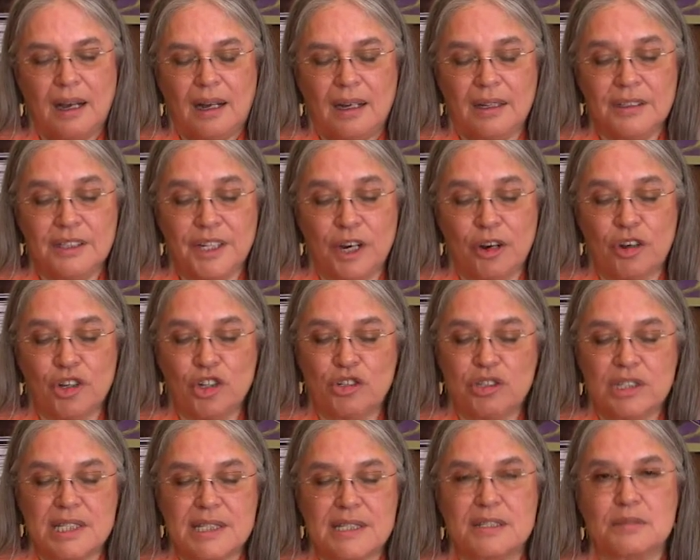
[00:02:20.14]

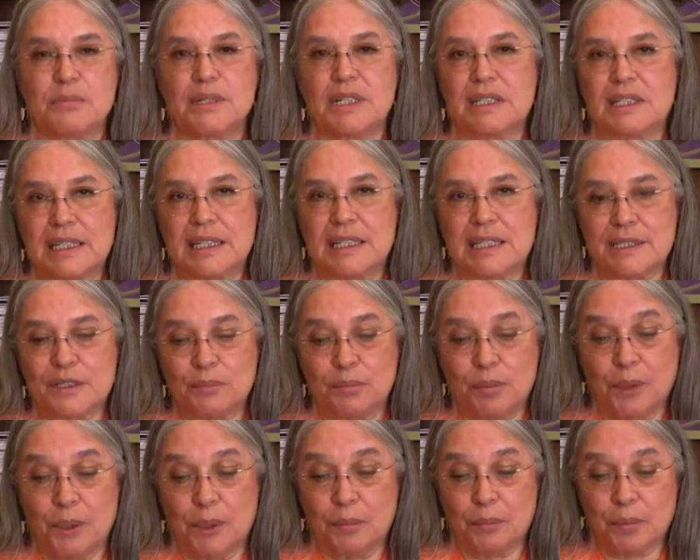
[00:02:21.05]
Ontario Disability
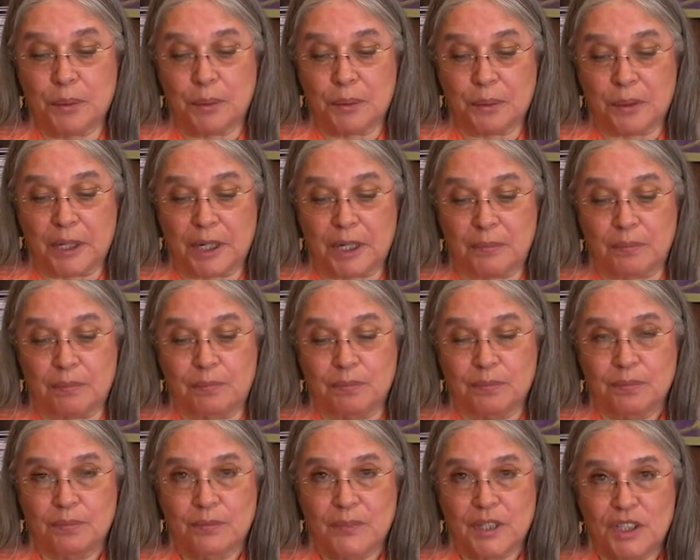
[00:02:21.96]
Support Program.
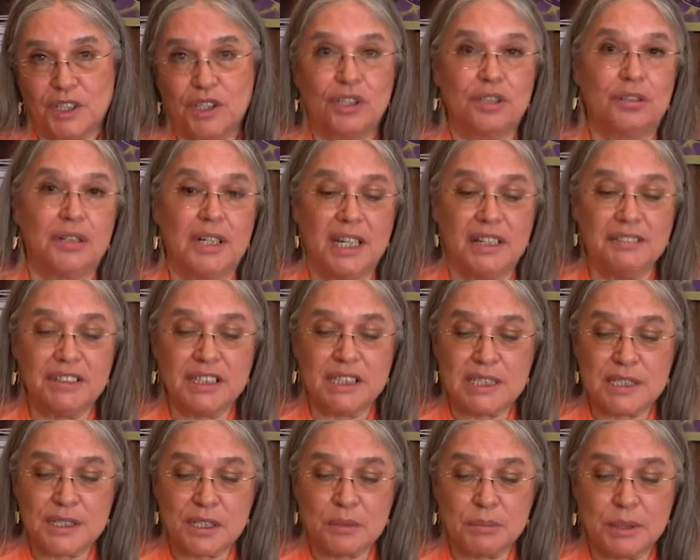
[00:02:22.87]
Do you have a
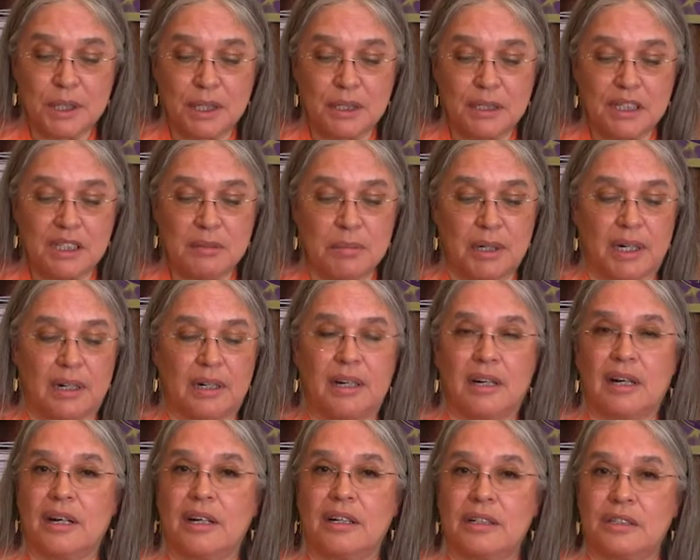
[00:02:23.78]
disability but
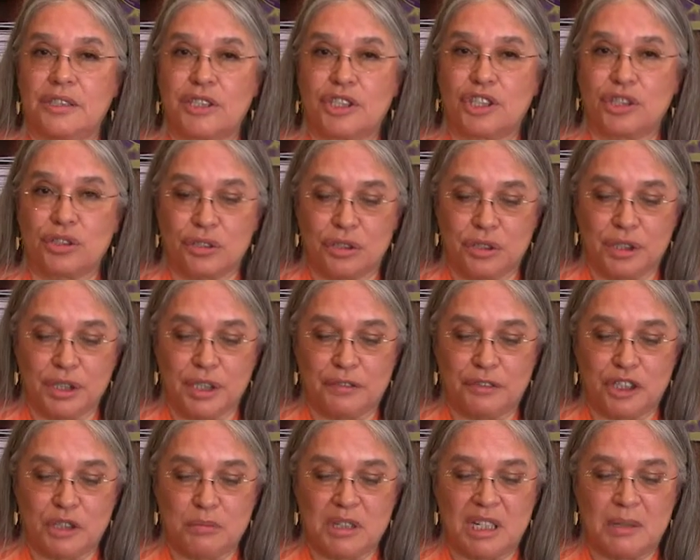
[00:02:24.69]
are unsure
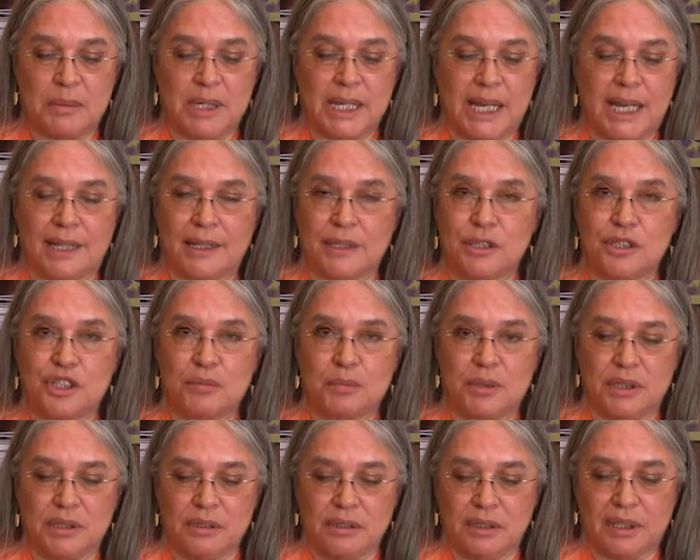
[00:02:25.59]
if you may be
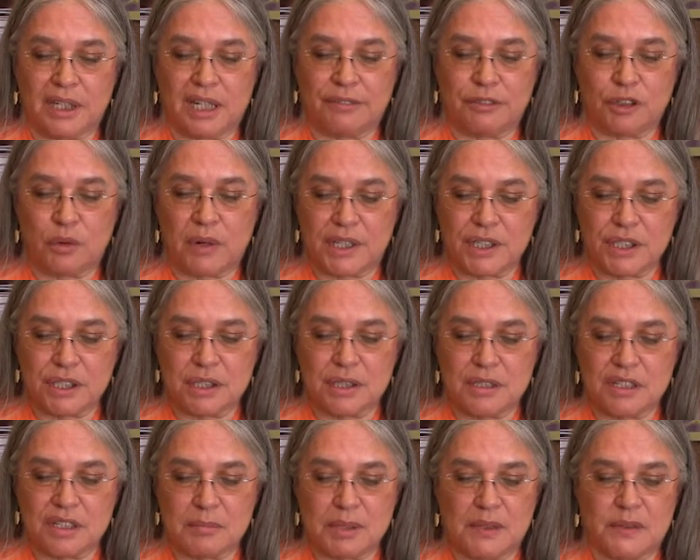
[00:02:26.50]
eligible or have
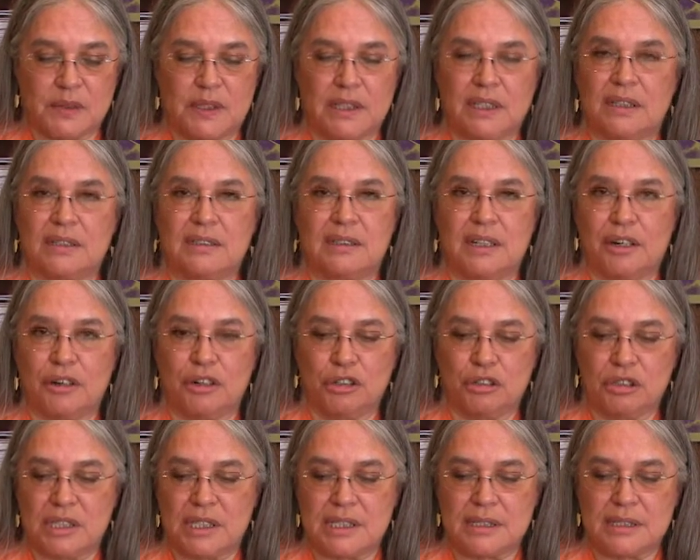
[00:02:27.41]
questions about the
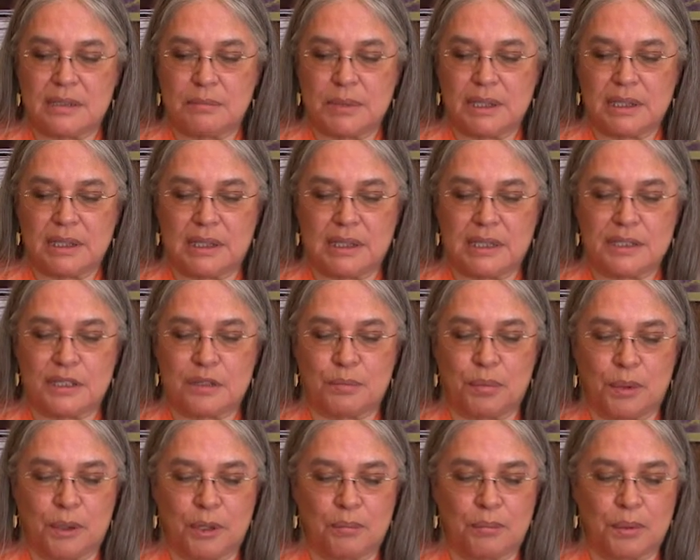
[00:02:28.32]
Ontario Disability
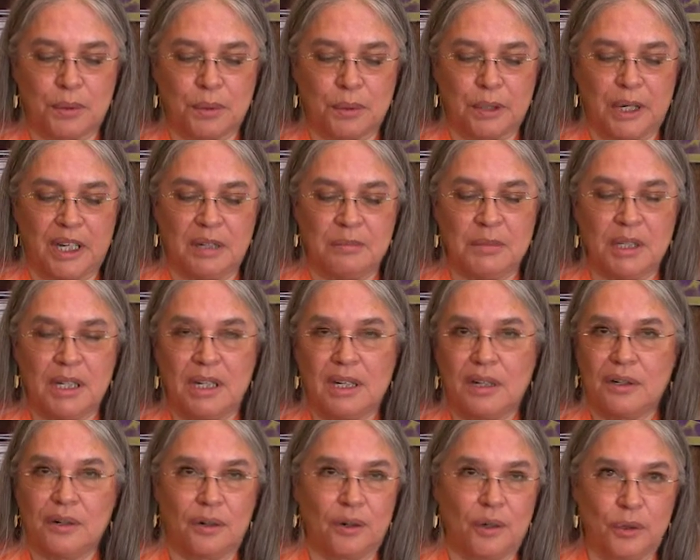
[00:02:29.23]
Support Program
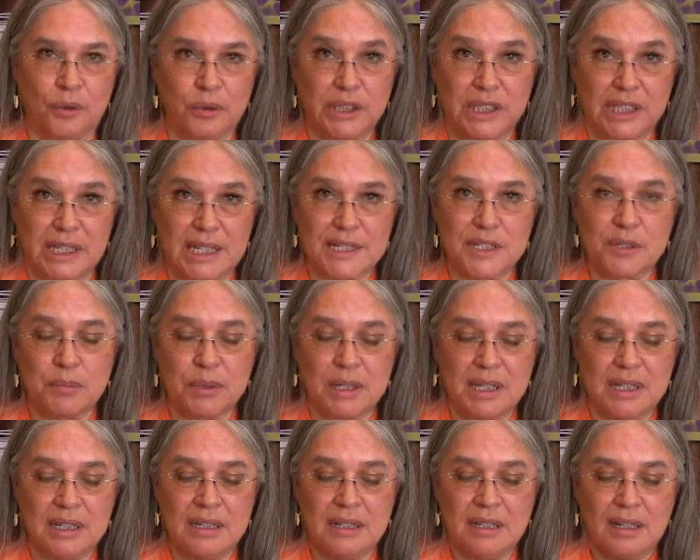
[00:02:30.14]
or
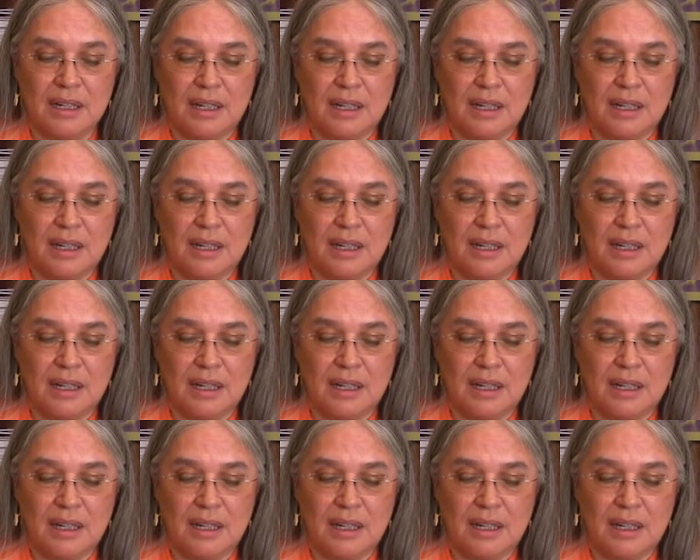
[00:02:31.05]
ODSP?